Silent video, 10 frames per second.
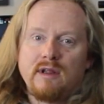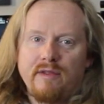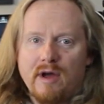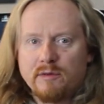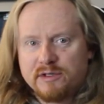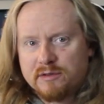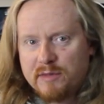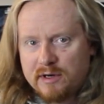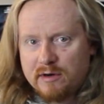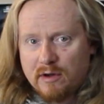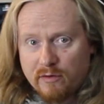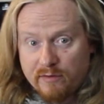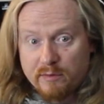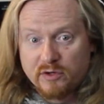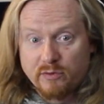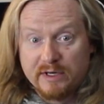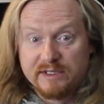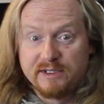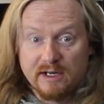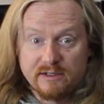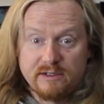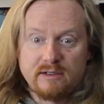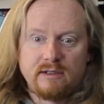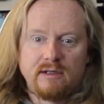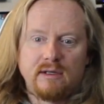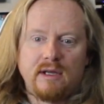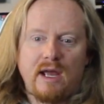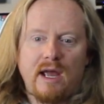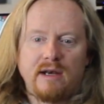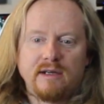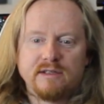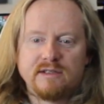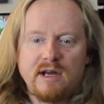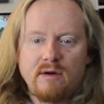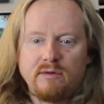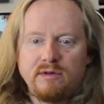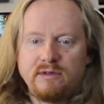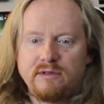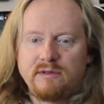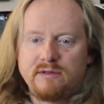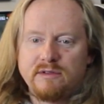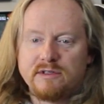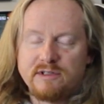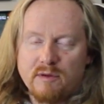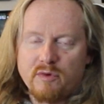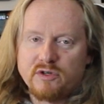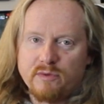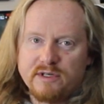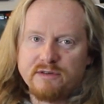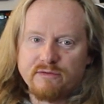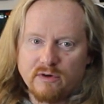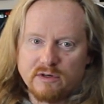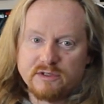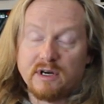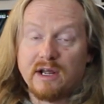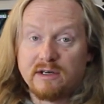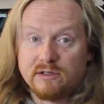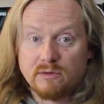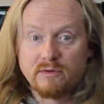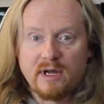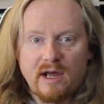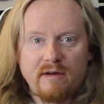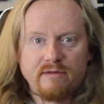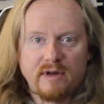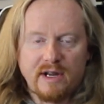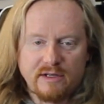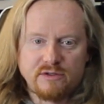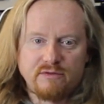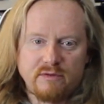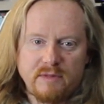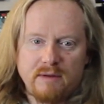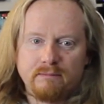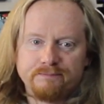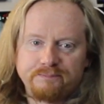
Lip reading: That was submitted on November 26th, and it is now December 21st, and I don't have an answer from them.